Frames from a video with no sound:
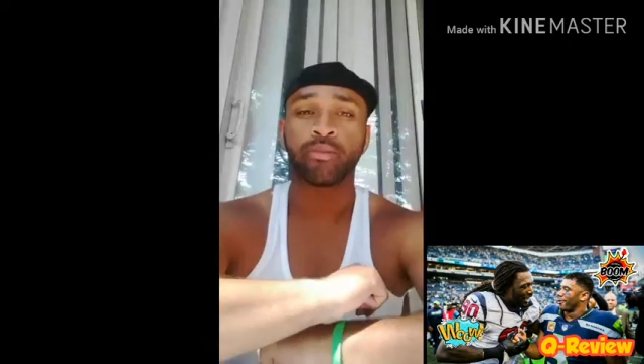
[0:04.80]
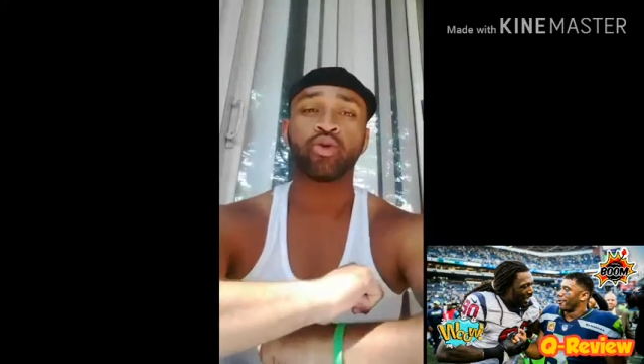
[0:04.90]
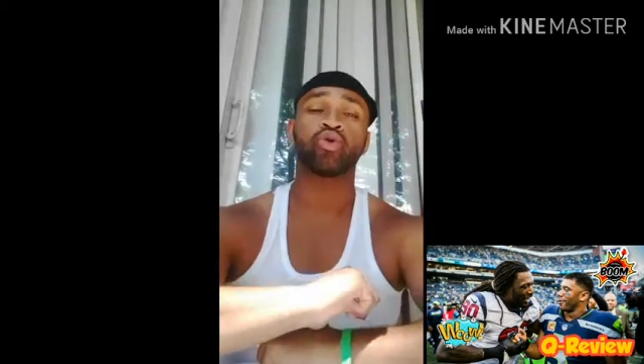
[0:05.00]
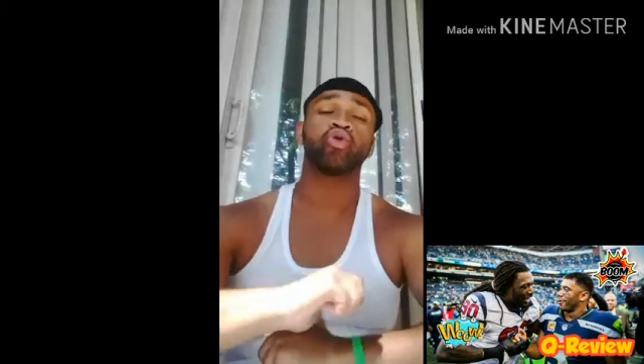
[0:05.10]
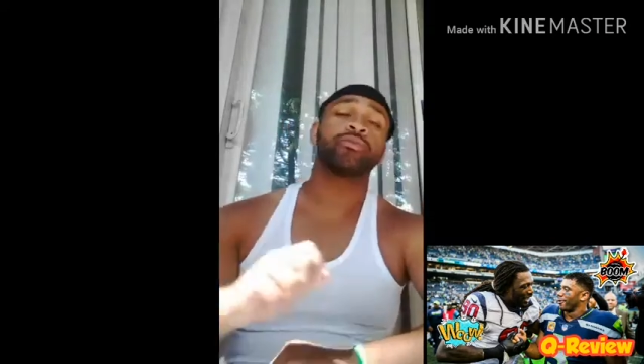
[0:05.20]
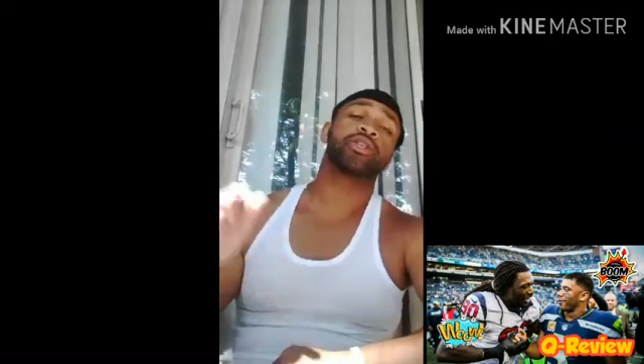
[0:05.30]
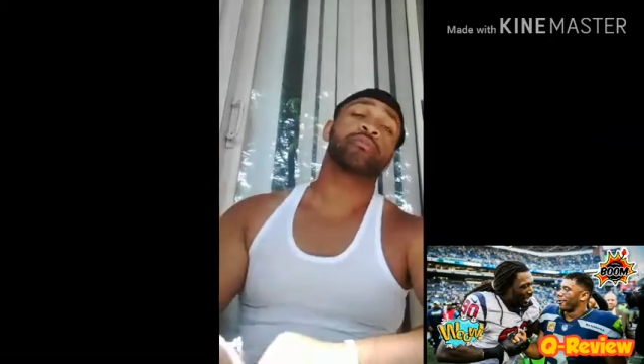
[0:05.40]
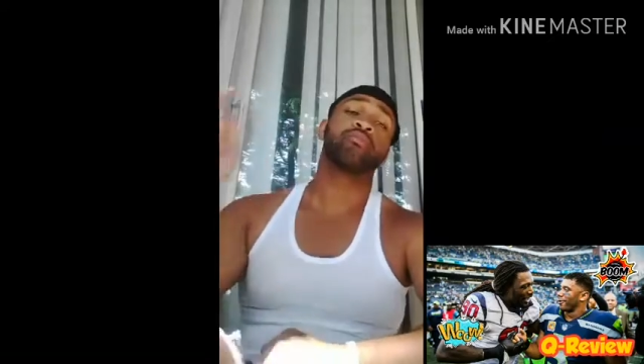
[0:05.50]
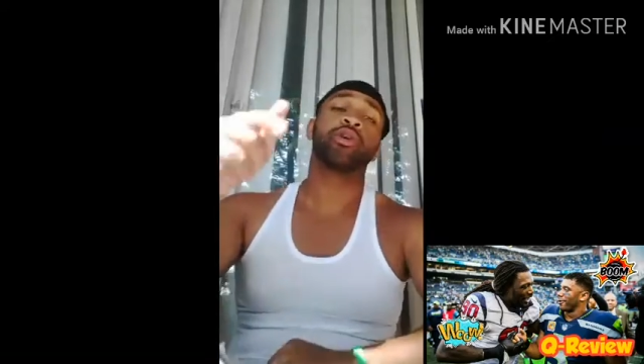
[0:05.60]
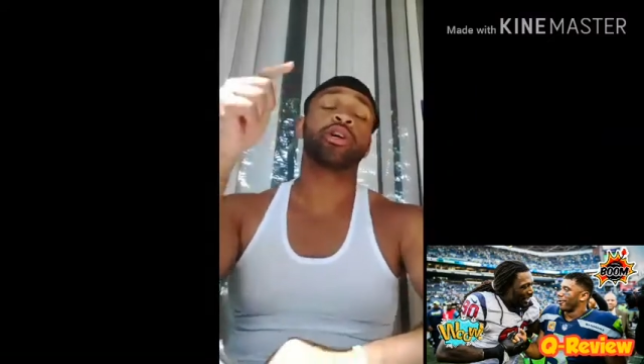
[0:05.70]
YouTube, this
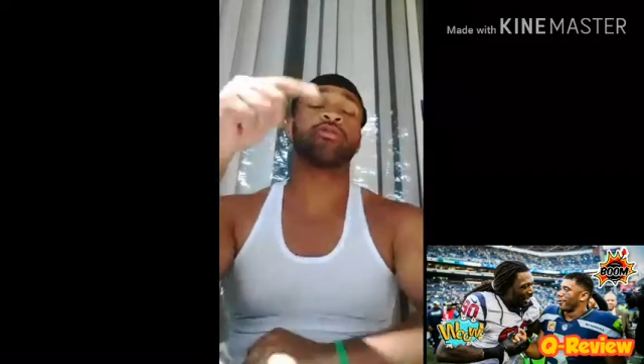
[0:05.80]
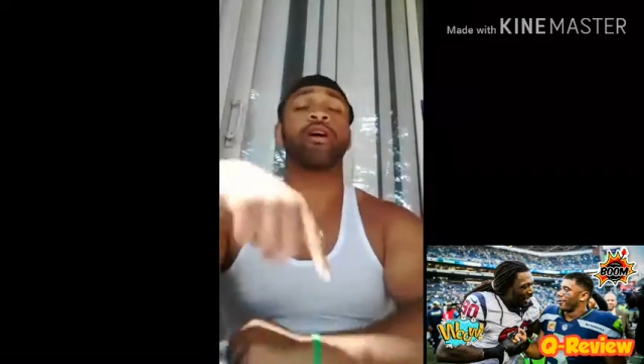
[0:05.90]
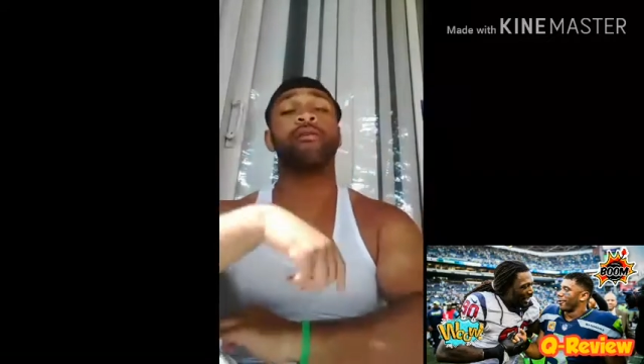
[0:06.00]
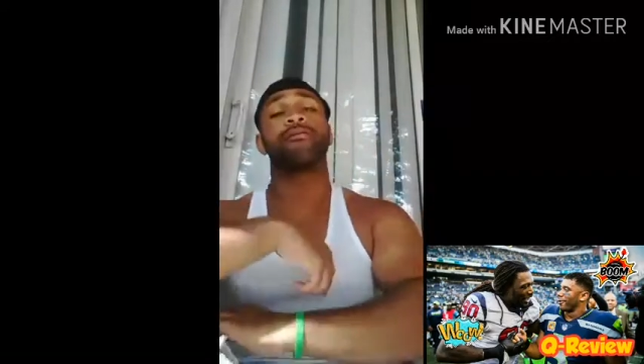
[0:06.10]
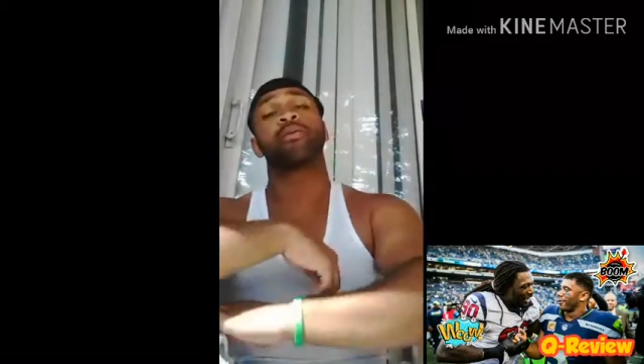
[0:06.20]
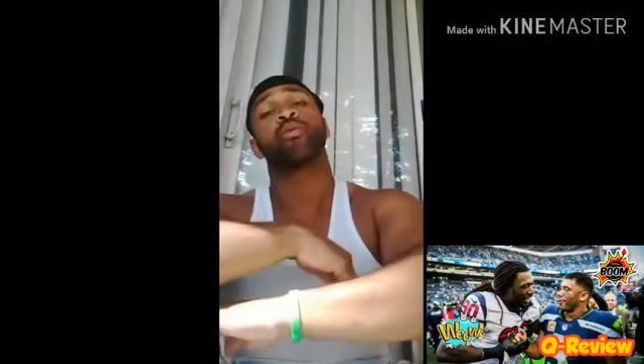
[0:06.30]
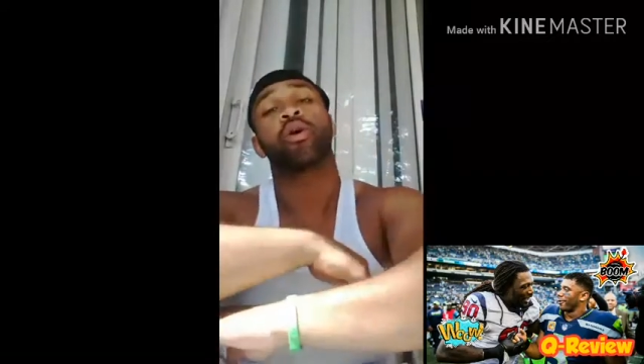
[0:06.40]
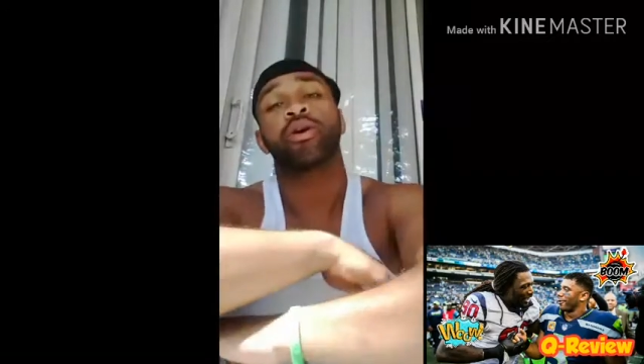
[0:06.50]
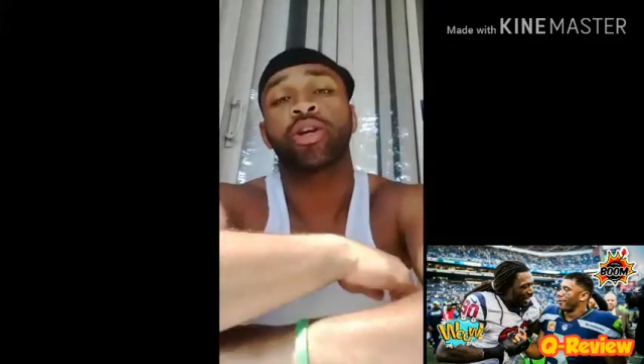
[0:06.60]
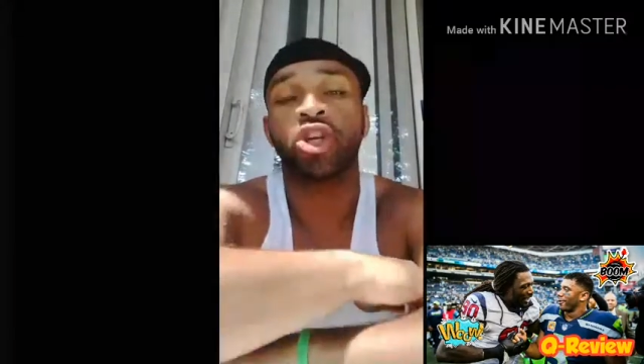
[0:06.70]
your boy Karan from the
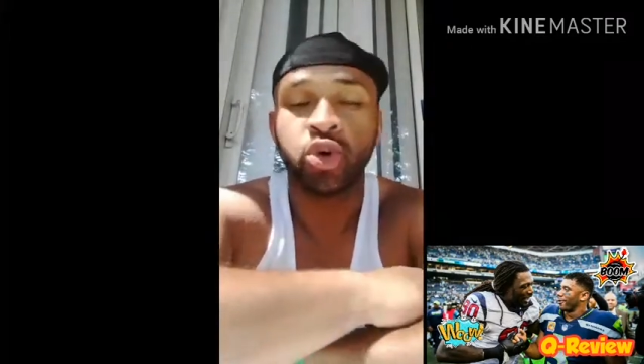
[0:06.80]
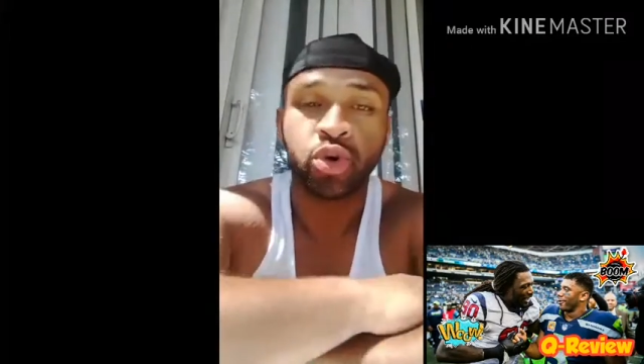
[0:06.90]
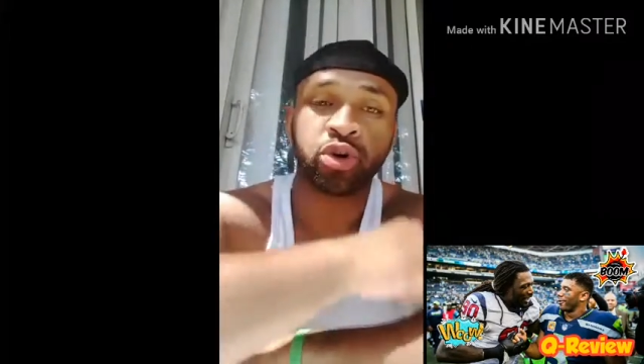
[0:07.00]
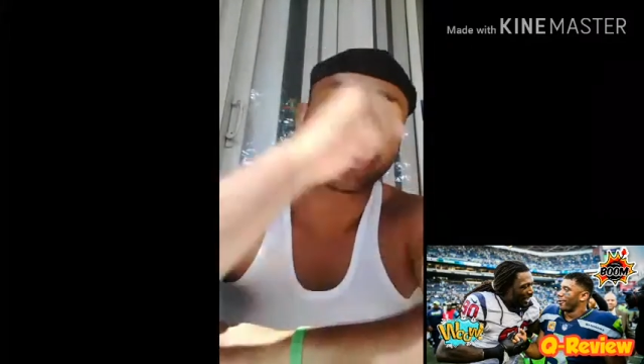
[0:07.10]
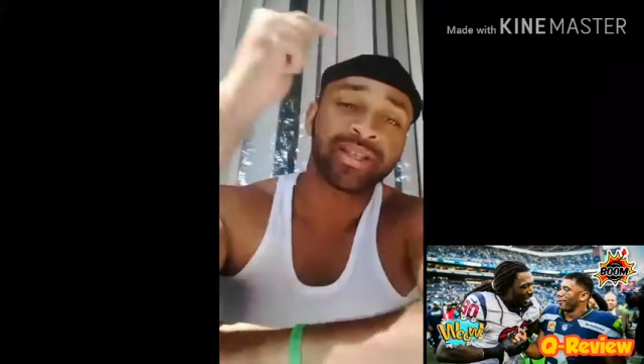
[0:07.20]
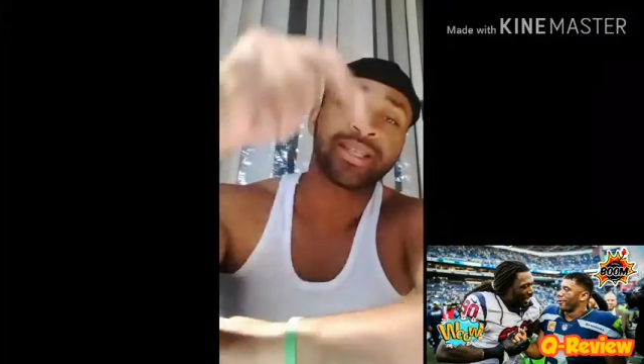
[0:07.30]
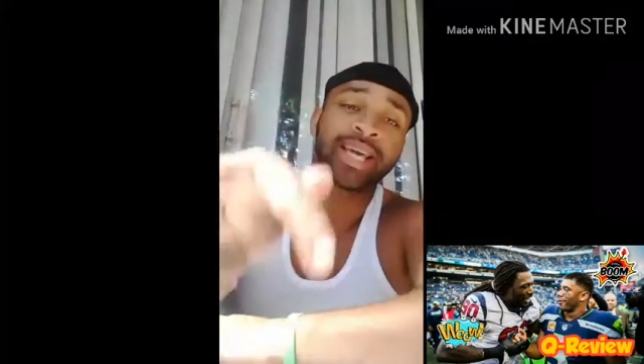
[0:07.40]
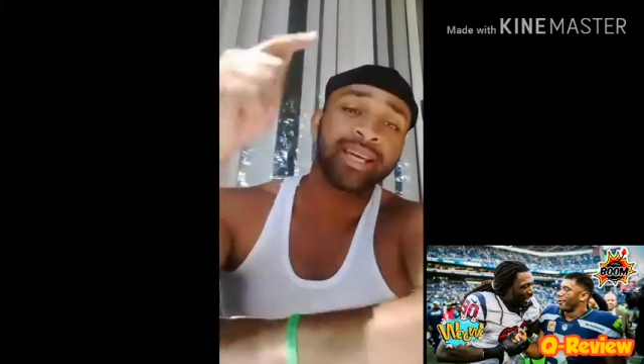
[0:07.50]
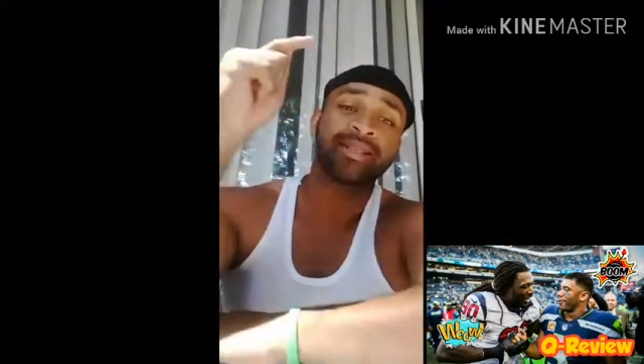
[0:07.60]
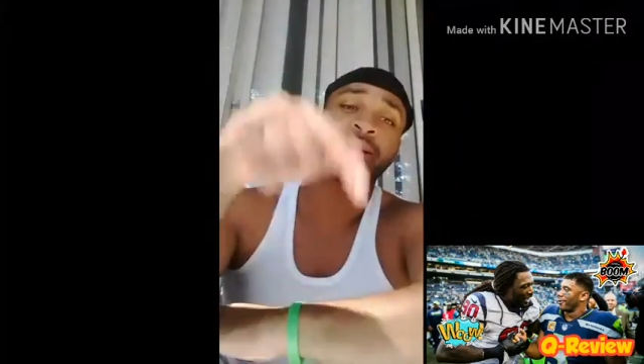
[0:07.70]
world of Q, and on
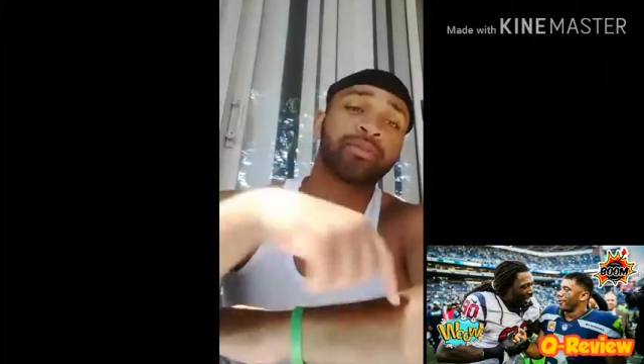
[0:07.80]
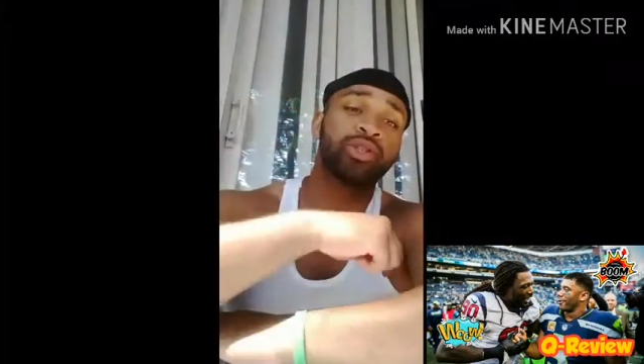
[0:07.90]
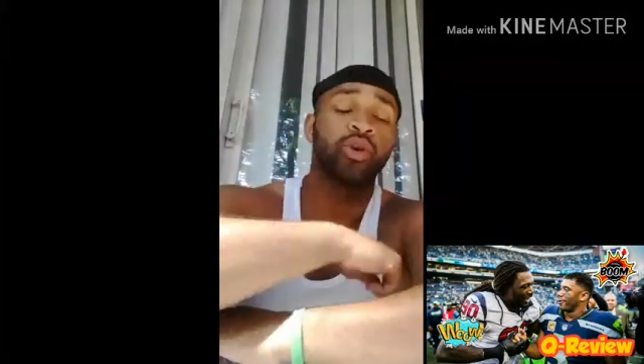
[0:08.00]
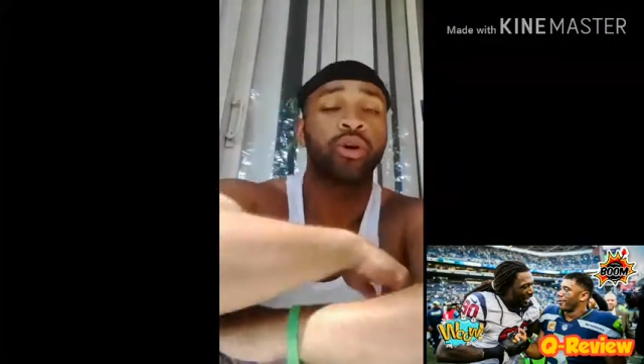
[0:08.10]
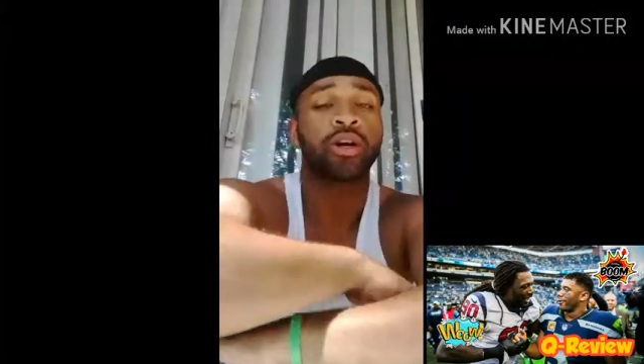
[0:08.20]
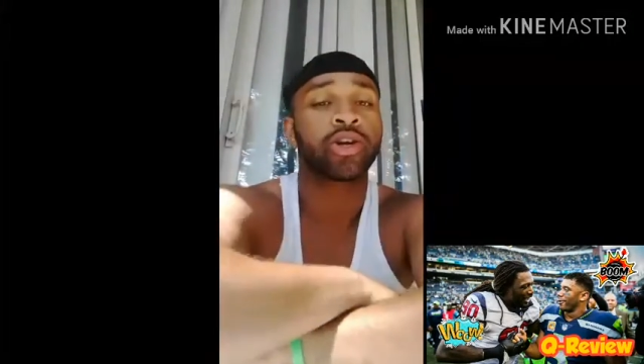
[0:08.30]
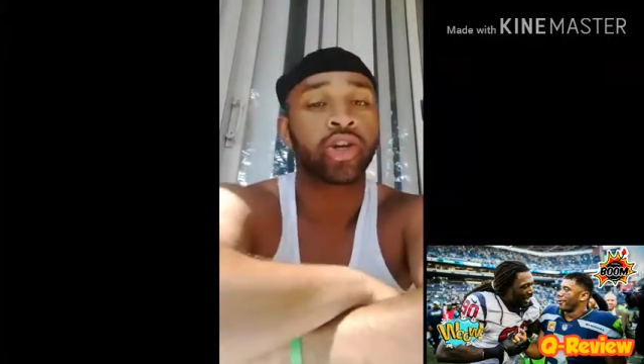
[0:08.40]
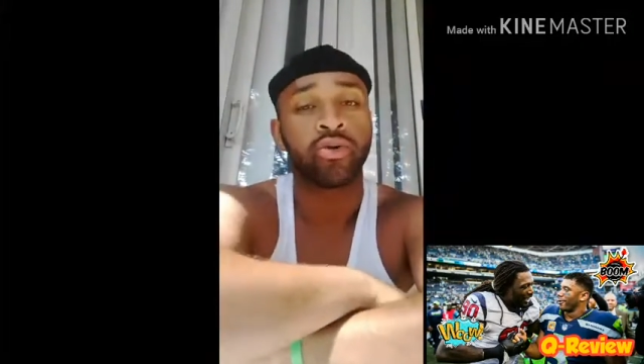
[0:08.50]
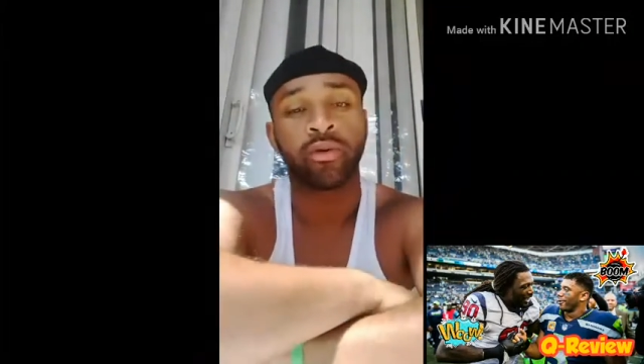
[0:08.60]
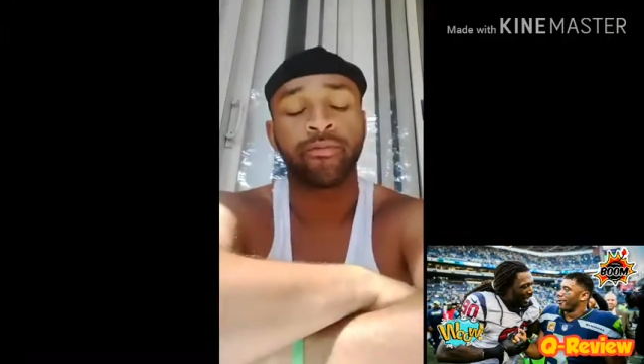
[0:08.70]
today's episode of the
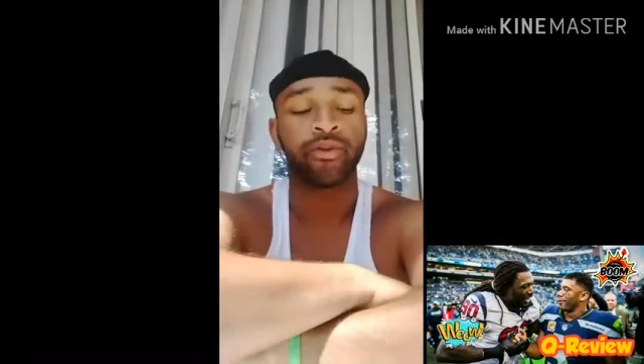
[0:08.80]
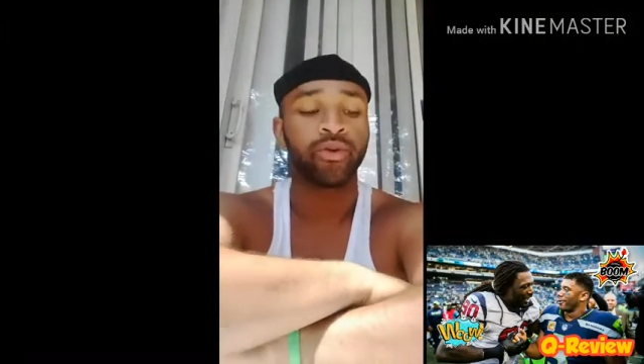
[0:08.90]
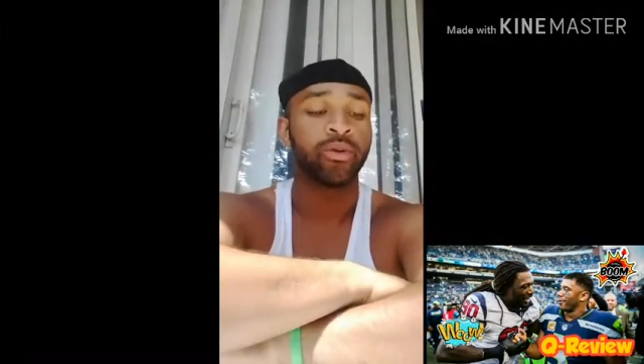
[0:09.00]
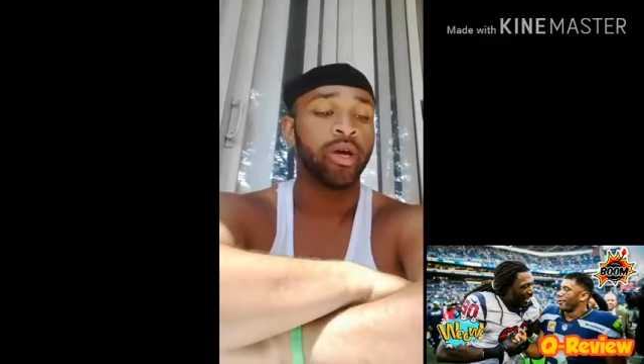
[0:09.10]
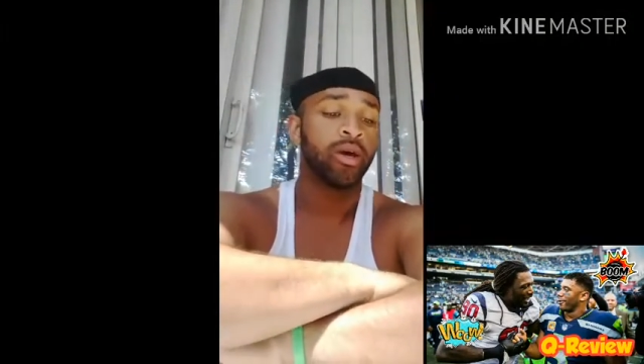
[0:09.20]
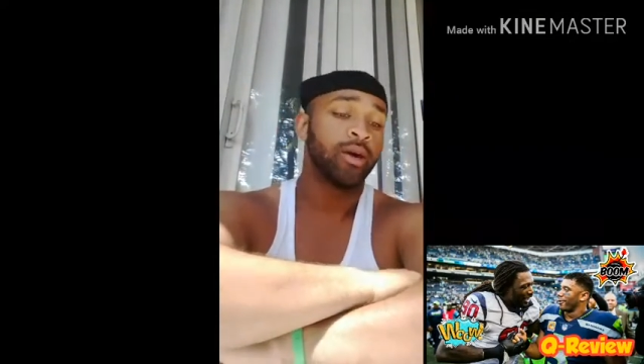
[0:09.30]
Q Review,